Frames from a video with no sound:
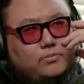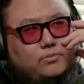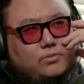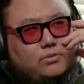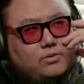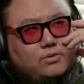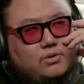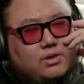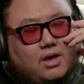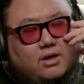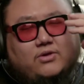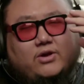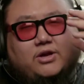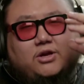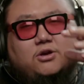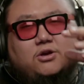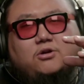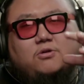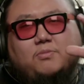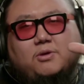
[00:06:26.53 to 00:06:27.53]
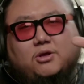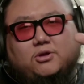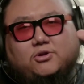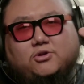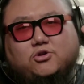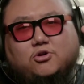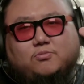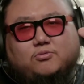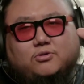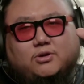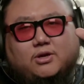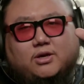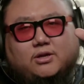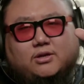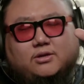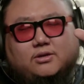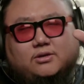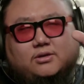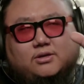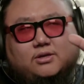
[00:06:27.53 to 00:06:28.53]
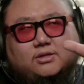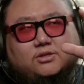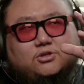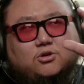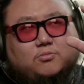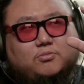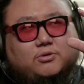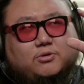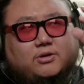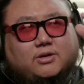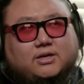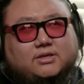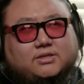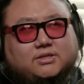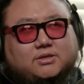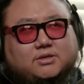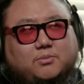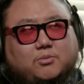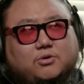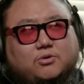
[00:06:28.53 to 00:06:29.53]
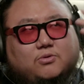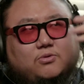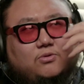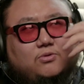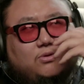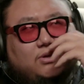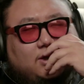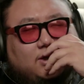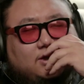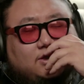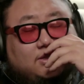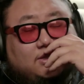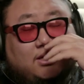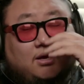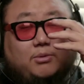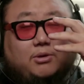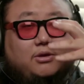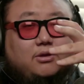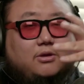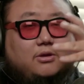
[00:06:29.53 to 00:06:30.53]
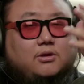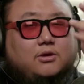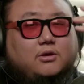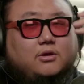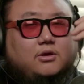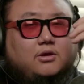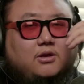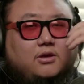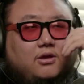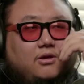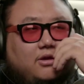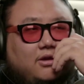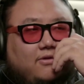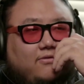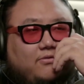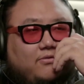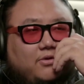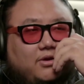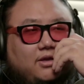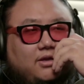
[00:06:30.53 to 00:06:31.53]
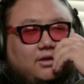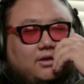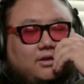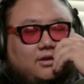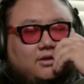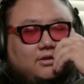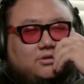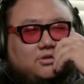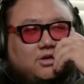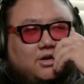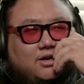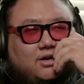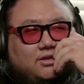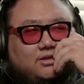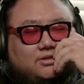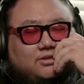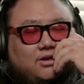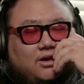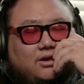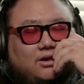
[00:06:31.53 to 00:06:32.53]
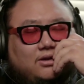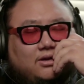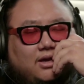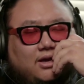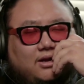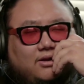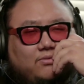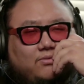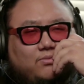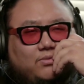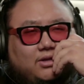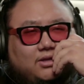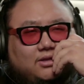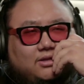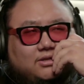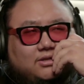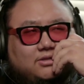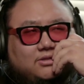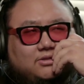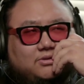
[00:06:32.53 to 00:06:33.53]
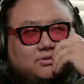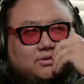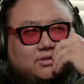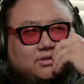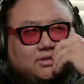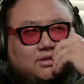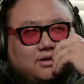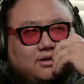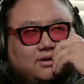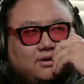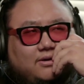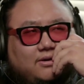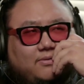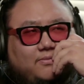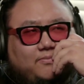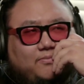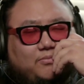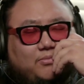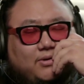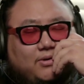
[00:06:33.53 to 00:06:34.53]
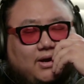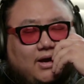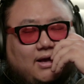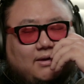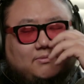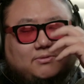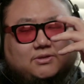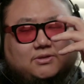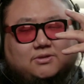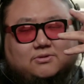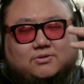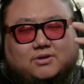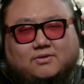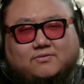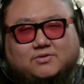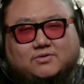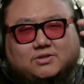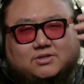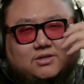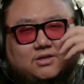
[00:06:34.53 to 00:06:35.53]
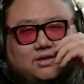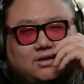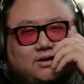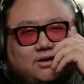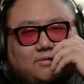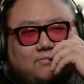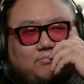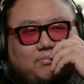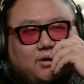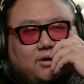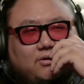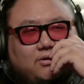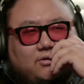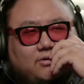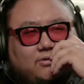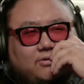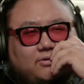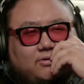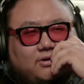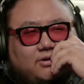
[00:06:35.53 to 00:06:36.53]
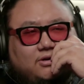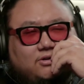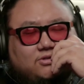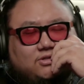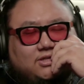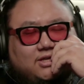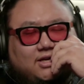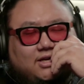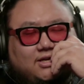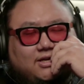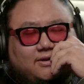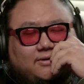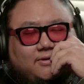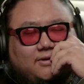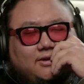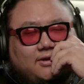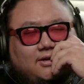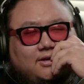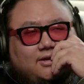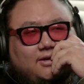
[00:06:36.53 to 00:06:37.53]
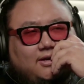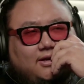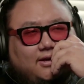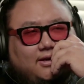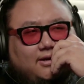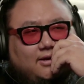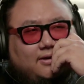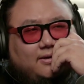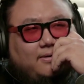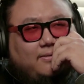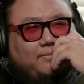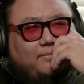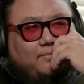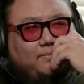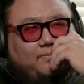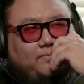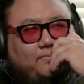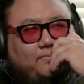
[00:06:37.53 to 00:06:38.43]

now that could be interpreted interpreted as someone who is i mean if we check out the song again and we listen to it um, perhaps it'll give us a better understanding um,